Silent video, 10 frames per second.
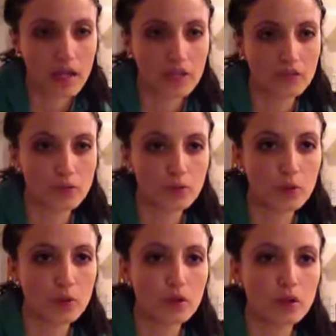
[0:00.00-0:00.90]
If you
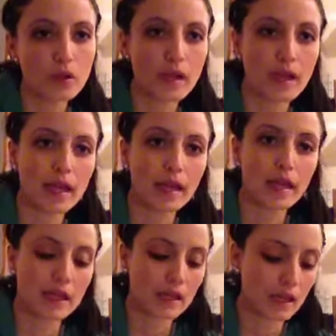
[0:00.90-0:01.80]
pull
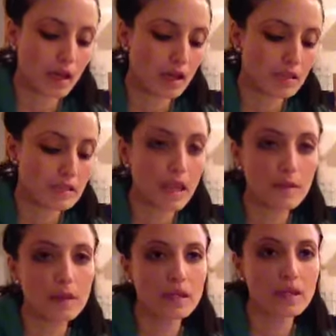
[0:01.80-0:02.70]
a
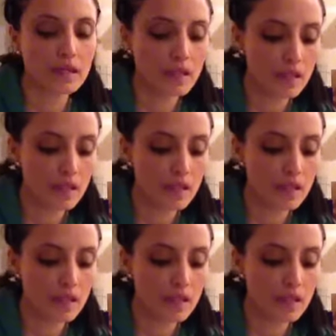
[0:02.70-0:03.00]
diamond,